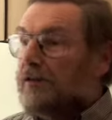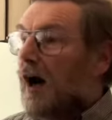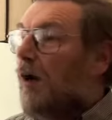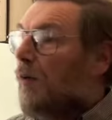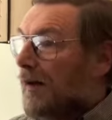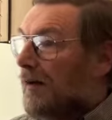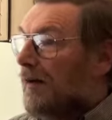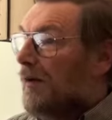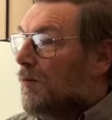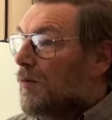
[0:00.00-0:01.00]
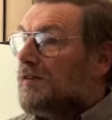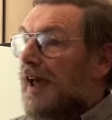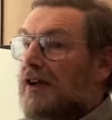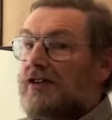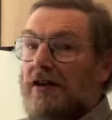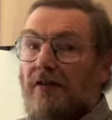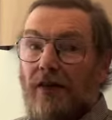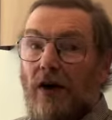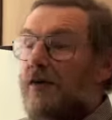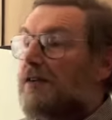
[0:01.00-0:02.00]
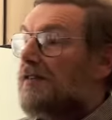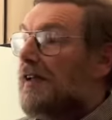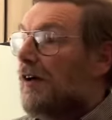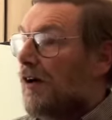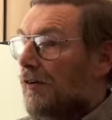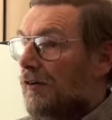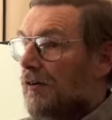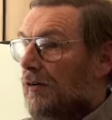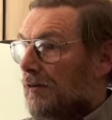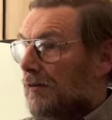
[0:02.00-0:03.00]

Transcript: Darwin was actually focusing on